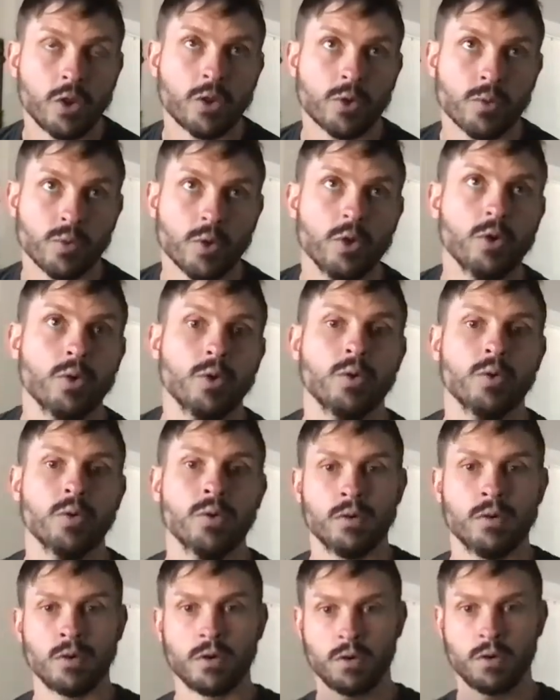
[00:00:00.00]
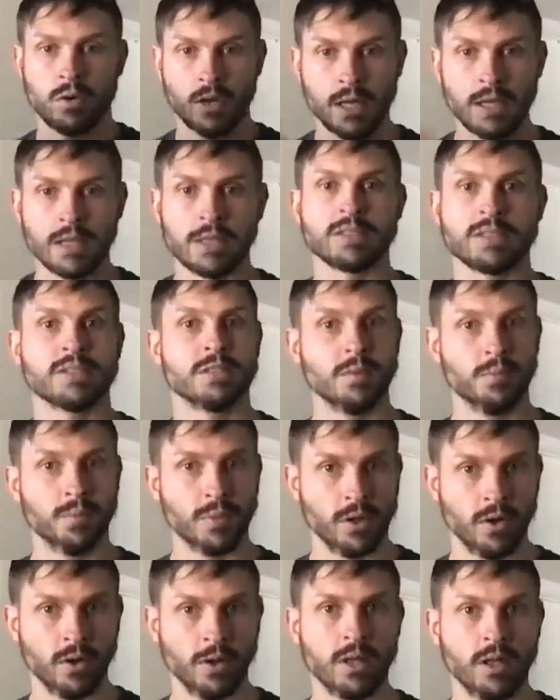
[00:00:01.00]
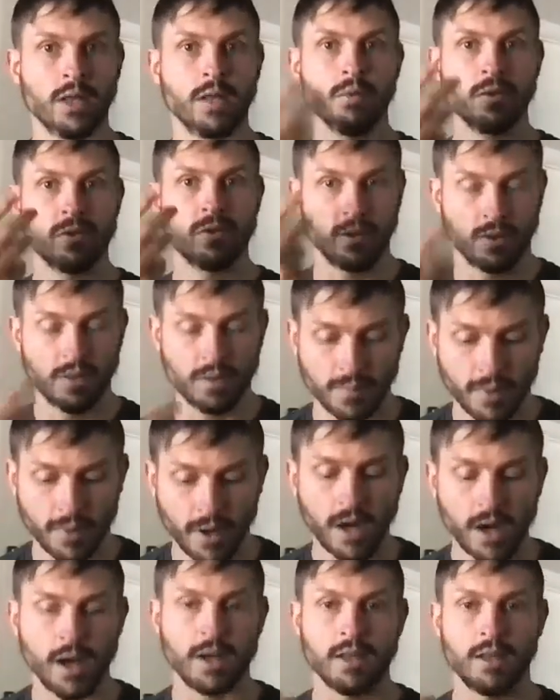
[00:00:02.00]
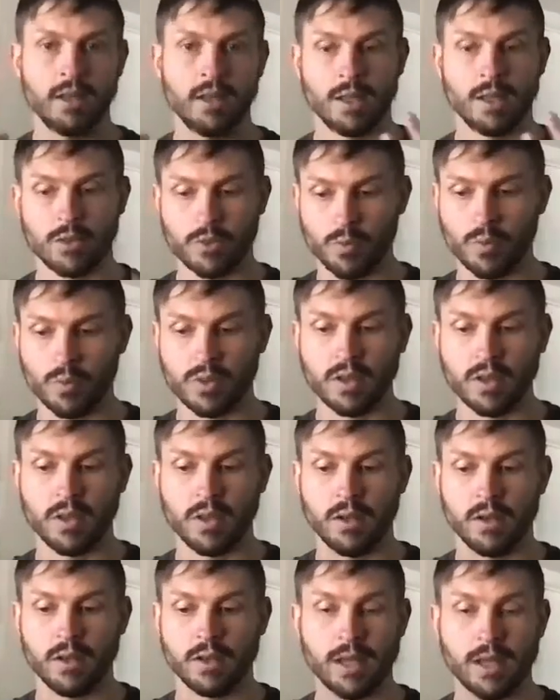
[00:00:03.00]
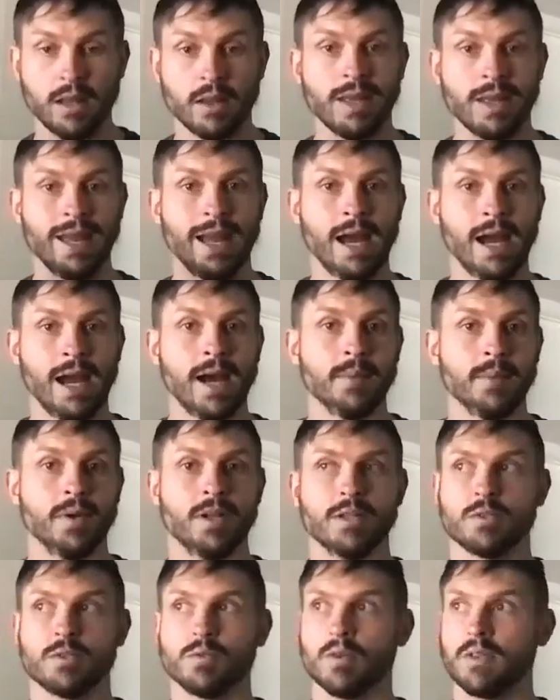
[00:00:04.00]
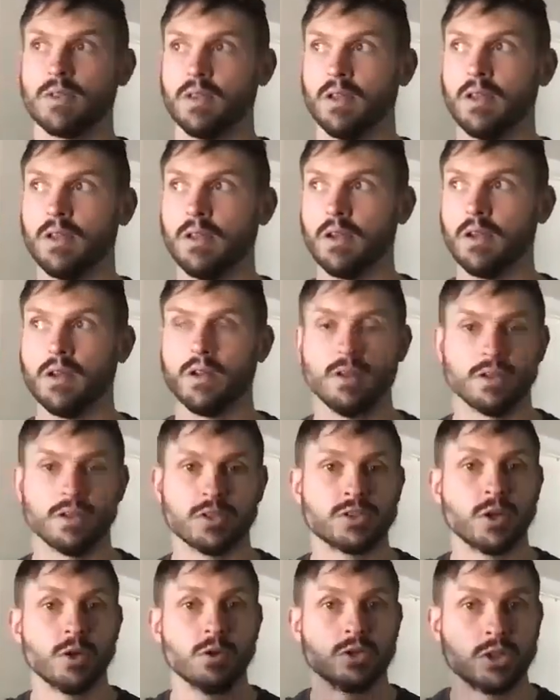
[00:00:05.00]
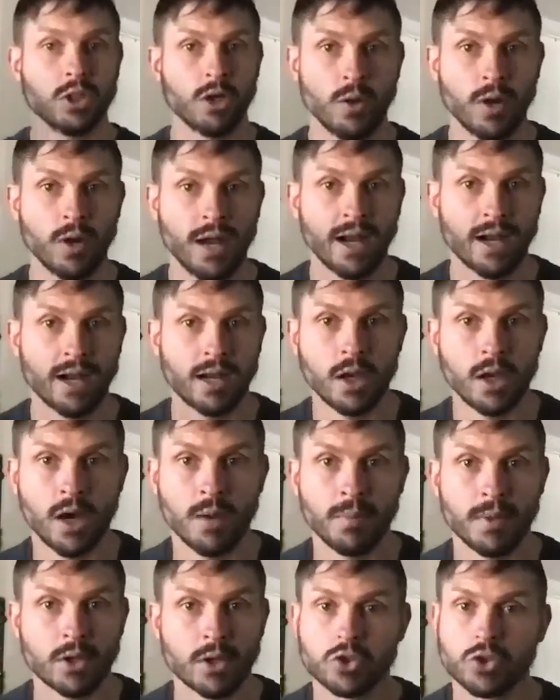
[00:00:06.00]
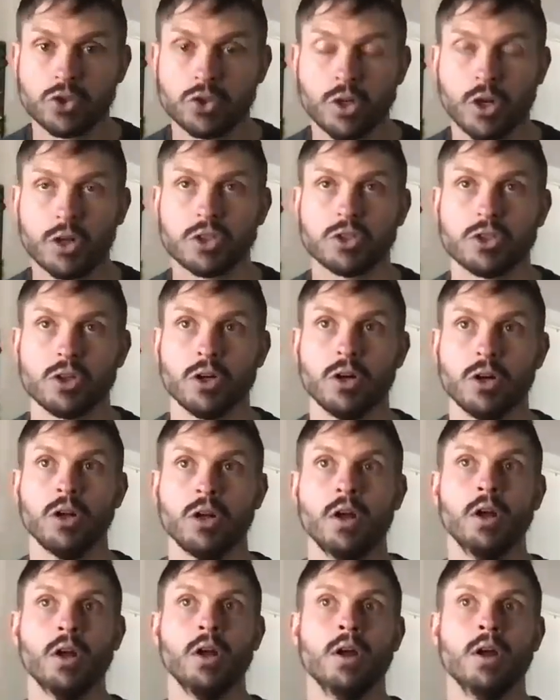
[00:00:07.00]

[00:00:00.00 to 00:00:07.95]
through creating stability within the body, within daily habits, within the socioeconomic structure,